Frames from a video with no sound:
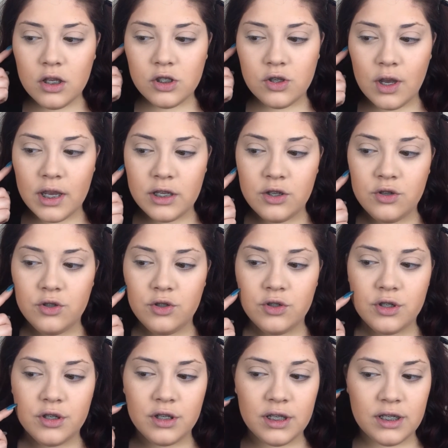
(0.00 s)
so I
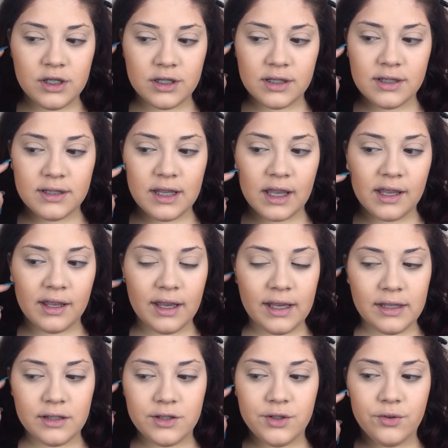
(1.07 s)
usually just stick
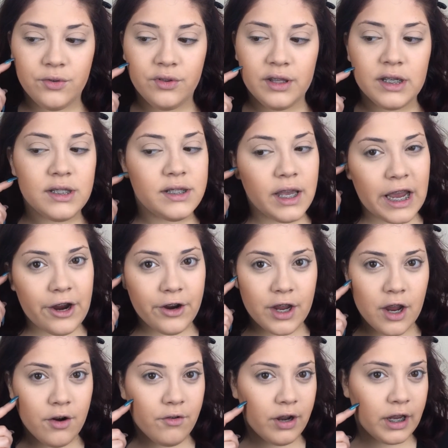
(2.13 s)
into this
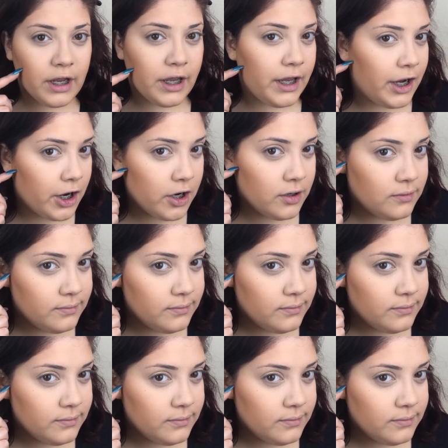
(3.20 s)
area right here.